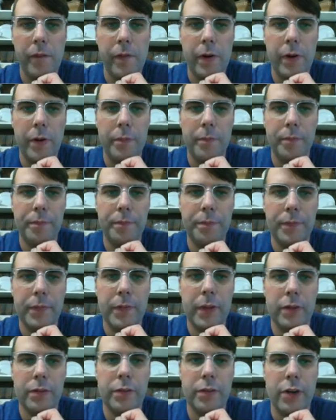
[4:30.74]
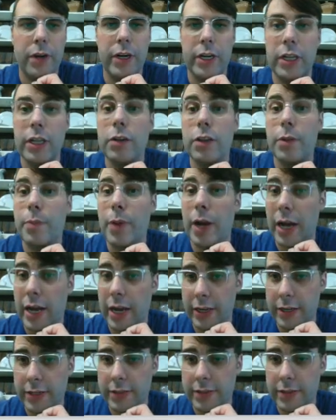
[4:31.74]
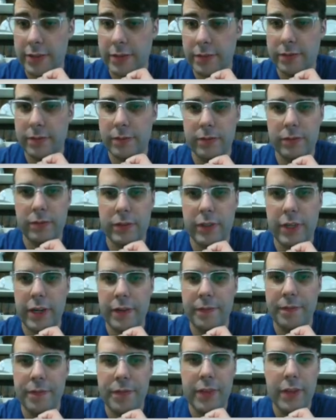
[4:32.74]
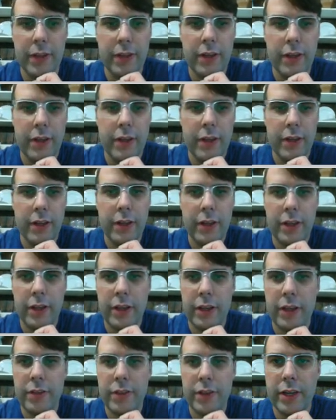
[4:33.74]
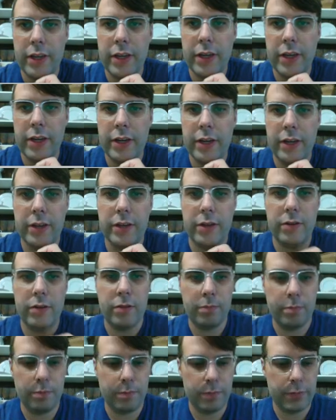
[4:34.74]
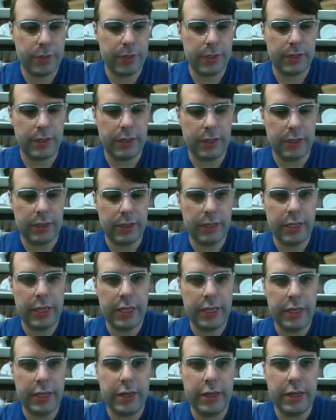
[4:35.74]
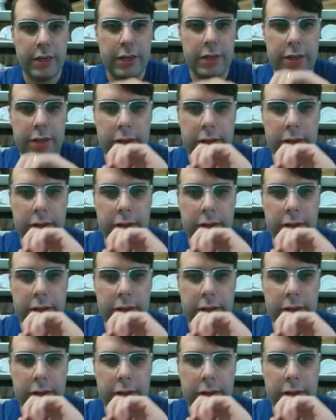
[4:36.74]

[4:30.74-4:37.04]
Oh, sorry, click on the box. Okay. And then you put the link.